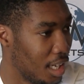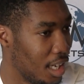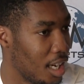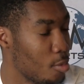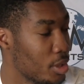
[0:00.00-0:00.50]

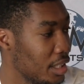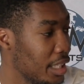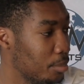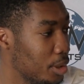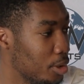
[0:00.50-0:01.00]
I was a
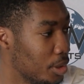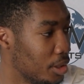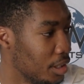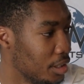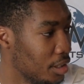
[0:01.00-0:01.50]
late
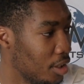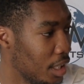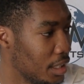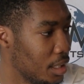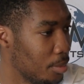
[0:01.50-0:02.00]
bloomer. You know,
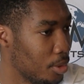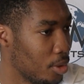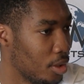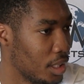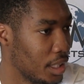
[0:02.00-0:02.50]
I ended up
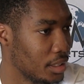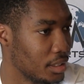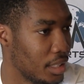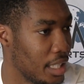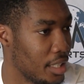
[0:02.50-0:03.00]
growing like
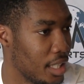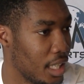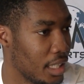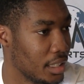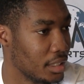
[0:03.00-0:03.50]
8 or
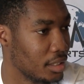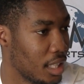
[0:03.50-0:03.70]
9.